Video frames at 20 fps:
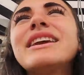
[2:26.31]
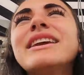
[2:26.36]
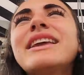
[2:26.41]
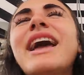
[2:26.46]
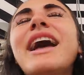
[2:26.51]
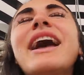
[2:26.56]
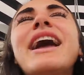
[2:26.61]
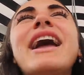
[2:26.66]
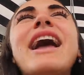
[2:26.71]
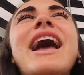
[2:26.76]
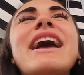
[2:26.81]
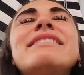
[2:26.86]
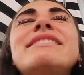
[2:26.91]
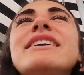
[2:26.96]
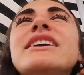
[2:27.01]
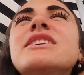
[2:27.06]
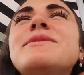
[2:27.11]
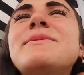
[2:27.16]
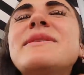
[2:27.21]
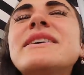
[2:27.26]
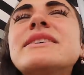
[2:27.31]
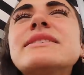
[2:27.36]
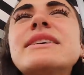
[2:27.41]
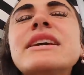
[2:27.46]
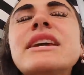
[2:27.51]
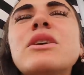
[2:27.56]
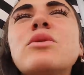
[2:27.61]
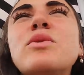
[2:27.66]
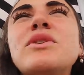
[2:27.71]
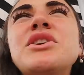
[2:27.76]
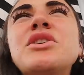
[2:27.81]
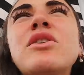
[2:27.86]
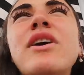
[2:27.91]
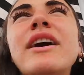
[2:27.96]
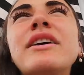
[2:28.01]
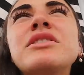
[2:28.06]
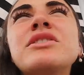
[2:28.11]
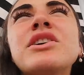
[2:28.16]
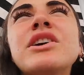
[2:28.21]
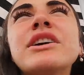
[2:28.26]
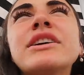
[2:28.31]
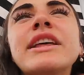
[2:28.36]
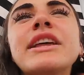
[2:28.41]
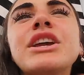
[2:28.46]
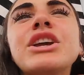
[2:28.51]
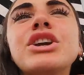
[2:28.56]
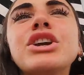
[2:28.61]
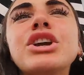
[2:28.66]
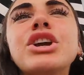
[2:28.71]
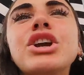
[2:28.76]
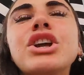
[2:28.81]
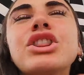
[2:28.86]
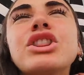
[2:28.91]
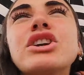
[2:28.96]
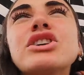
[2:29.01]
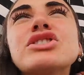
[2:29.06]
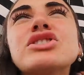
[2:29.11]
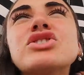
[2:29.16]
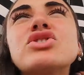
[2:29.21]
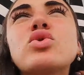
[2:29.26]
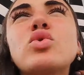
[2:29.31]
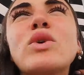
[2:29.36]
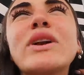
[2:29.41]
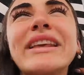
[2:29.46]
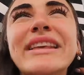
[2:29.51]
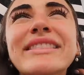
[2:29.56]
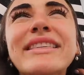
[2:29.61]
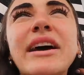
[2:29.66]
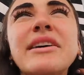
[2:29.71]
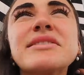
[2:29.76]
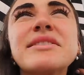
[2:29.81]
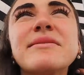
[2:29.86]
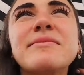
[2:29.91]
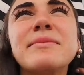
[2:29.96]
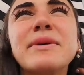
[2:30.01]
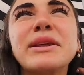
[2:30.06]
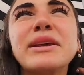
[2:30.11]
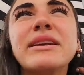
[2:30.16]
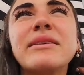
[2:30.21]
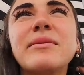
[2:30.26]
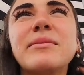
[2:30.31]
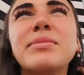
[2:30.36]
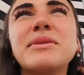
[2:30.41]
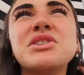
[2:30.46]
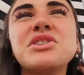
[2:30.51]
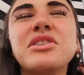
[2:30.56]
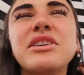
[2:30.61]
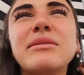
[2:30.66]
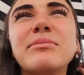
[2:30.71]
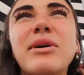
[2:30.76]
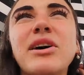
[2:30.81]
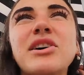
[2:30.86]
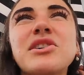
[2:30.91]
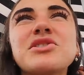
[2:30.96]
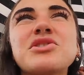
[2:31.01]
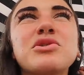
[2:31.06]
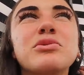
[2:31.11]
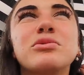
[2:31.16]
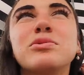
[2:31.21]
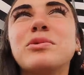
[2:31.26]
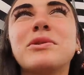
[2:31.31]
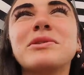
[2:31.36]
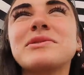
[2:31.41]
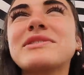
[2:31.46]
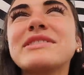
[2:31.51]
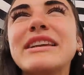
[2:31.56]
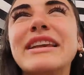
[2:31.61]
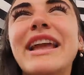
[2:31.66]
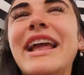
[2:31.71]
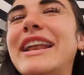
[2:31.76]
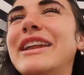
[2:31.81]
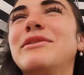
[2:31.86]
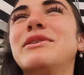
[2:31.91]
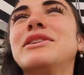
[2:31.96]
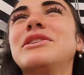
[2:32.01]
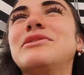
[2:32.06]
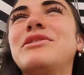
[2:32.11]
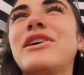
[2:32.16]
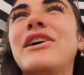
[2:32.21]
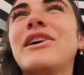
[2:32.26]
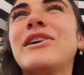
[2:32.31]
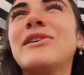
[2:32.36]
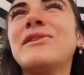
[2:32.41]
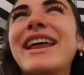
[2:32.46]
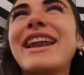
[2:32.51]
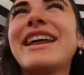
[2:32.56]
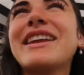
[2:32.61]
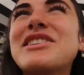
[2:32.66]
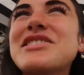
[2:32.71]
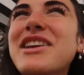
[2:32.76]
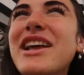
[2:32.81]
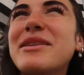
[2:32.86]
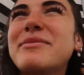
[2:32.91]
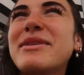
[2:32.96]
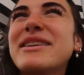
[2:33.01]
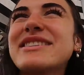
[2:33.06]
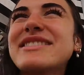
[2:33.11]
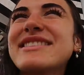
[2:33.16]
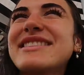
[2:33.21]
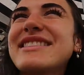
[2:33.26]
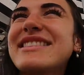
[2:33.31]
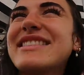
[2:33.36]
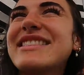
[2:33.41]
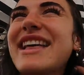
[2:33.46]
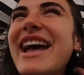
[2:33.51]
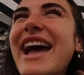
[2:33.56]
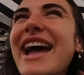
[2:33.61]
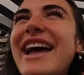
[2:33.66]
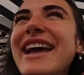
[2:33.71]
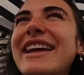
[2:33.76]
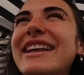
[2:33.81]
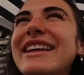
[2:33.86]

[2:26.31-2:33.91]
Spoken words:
Yeah, I think it's because like when you go out in New York, like there's 20,000 million bajillion bars, you won't see anyone you know, and I just kind of miss that.